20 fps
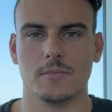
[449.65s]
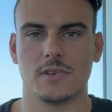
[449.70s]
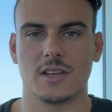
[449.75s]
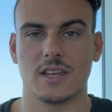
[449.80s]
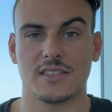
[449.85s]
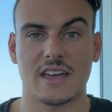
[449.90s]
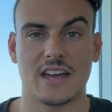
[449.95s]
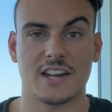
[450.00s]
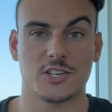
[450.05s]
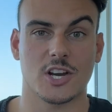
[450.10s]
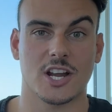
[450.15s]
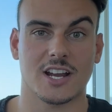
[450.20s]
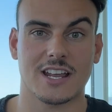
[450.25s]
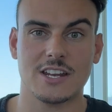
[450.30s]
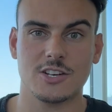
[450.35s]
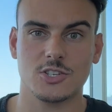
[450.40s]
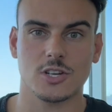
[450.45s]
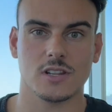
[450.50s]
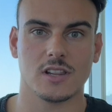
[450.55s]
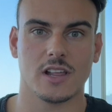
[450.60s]
get that check
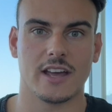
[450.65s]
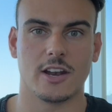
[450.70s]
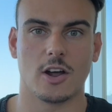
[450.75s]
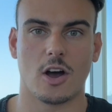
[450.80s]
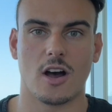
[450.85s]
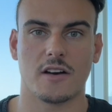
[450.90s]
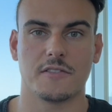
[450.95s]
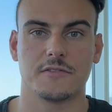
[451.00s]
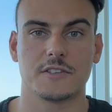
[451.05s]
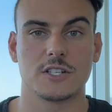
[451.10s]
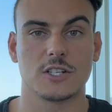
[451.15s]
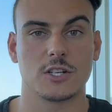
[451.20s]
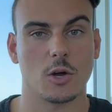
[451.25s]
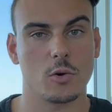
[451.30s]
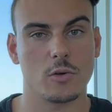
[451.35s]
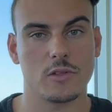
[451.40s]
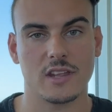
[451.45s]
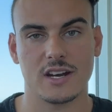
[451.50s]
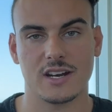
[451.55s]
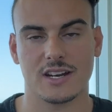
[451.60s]
engine light off so
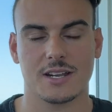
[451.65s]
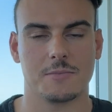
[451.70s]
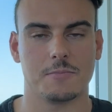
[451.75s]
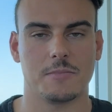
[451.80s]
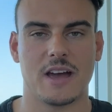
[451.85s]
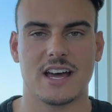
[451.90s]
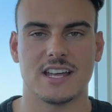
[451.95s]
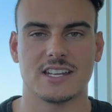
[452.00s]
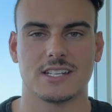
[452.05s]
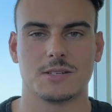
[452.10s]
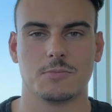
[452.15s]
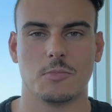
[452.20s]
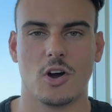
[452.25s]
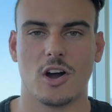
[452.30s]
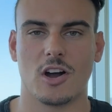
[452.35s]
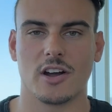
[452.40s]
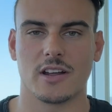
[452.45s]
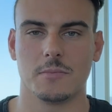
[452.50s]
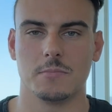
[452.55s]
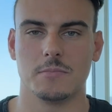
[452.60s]
that it can pass
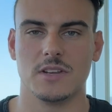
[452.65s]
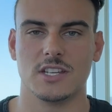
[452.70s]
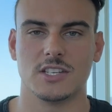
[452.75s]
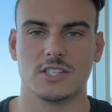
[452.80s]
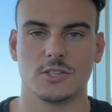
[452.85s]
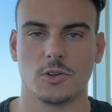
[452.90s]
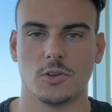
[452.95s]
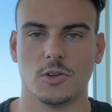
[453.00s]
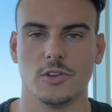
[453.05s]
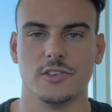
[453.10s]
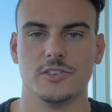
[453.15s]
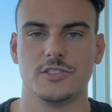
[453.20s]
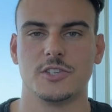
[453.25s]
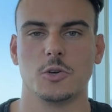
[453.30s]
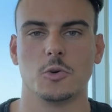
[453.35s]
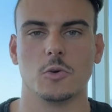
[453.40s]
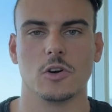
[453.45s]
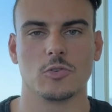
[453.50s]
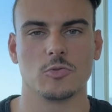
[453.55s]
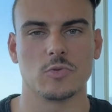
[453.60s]
smog and be sold
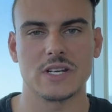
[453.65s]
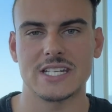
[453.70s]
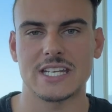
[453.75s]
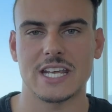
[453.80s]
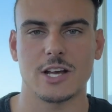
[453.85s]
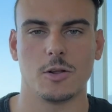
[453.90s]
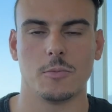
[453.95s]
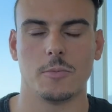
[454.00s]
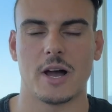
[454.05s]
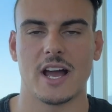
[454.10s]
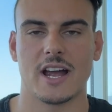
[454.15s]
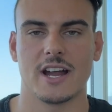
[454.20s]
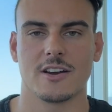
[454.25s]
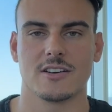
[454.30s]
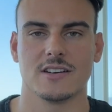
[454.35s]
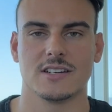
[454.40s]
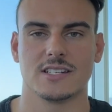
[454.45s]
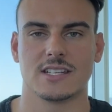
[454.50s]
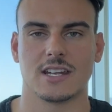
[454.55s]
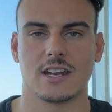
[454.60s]
to a retail buyer
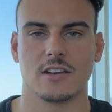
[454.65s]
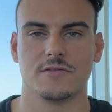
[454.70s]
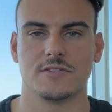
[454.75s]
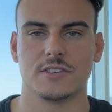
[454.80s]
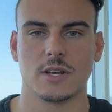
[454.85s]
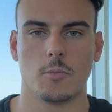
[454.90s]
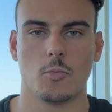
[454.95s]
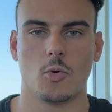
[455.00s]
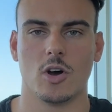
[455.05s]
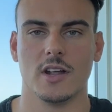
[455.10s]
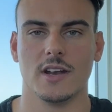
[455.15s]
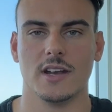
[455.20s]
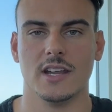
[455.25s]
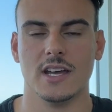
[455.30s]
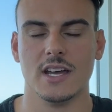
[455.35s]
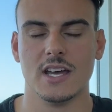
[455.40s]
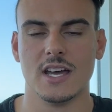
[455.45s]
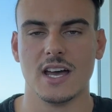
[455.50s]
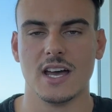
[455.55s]
instead of someone